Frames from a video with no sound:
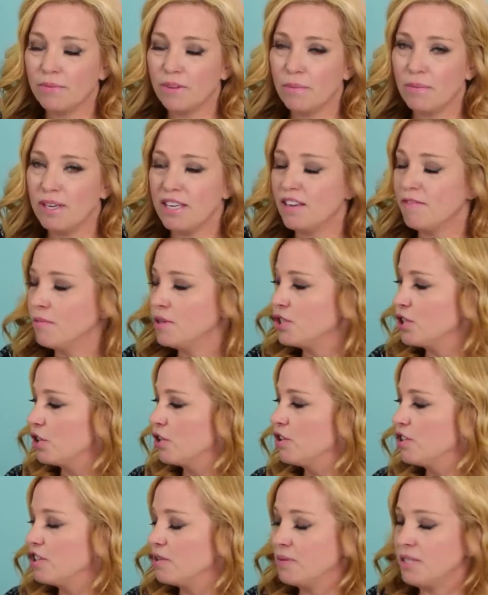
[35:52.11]
Let me give Mr.
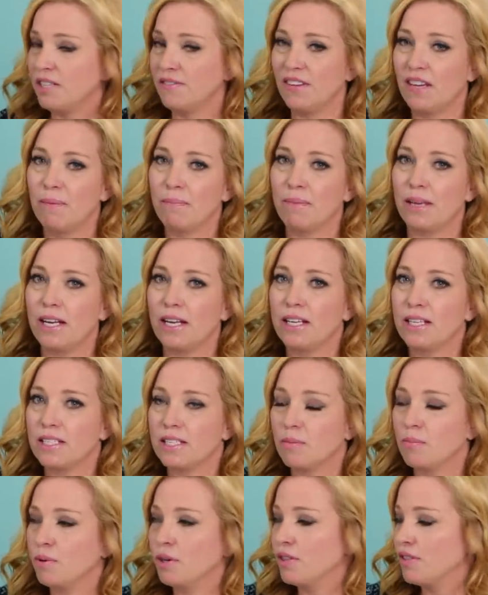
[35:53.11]
Cruise Tips TV a minute
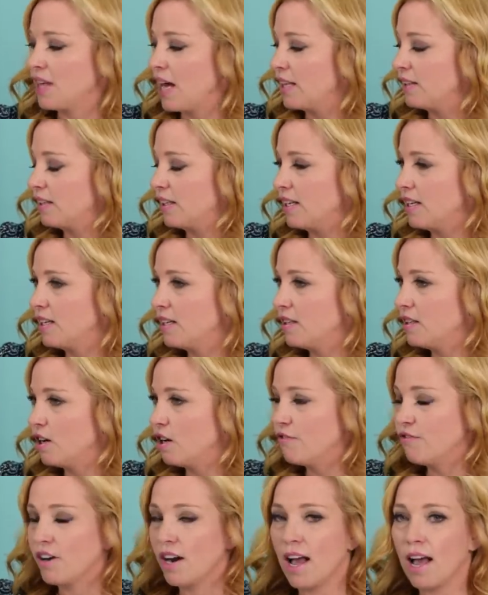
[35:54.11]
to put that link in
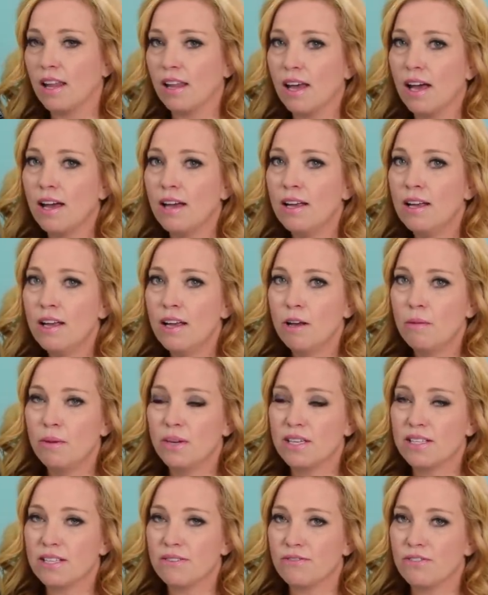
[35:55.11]
there for Ella,
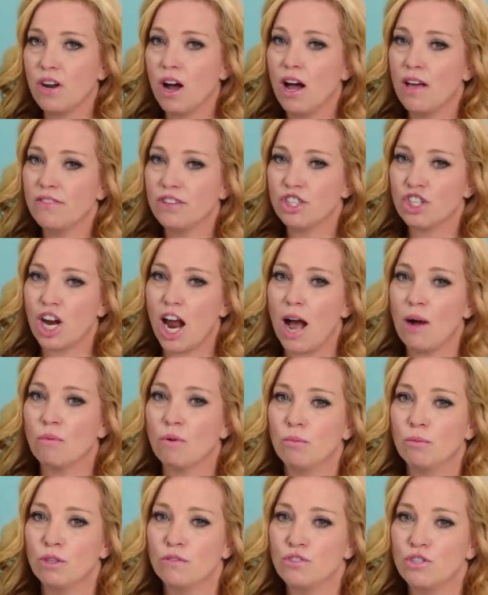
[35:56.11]
because if not, the chat
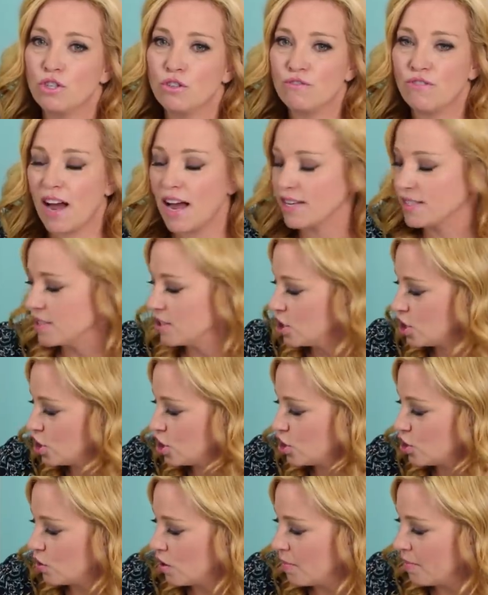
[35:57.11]
will move too fast. Just
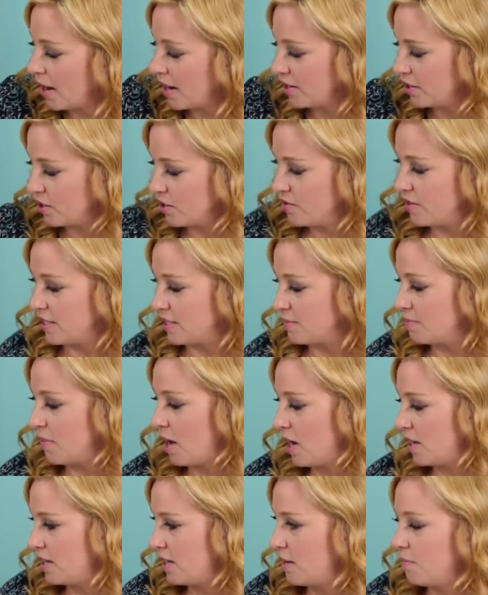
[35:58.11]
as a reminder, this
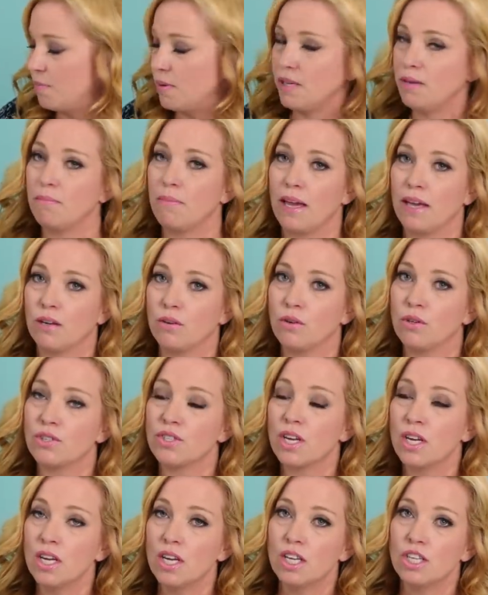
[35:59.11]
mug can be mailed
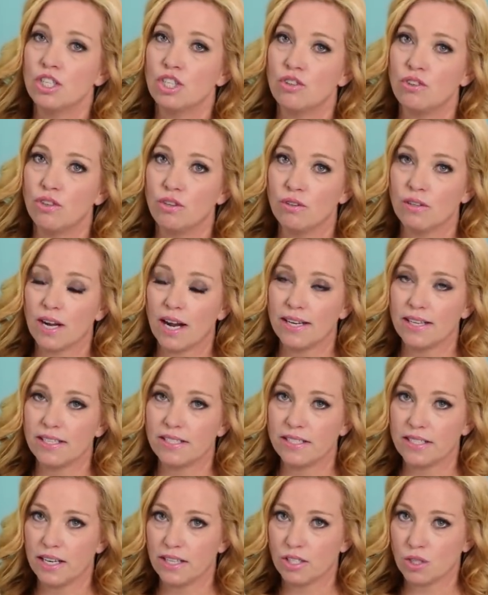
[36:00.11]
to the United
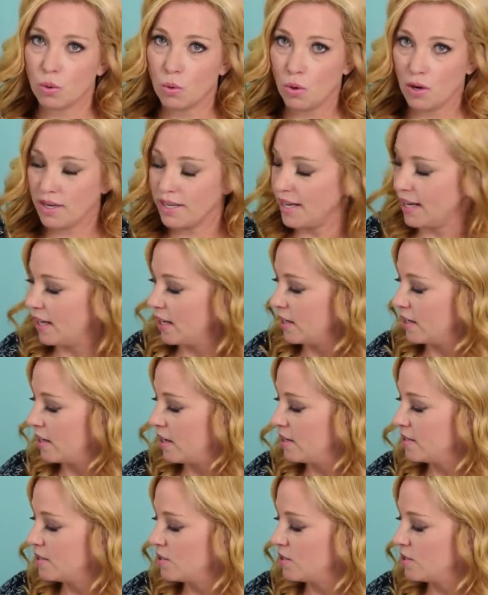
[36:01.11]
States or Canada.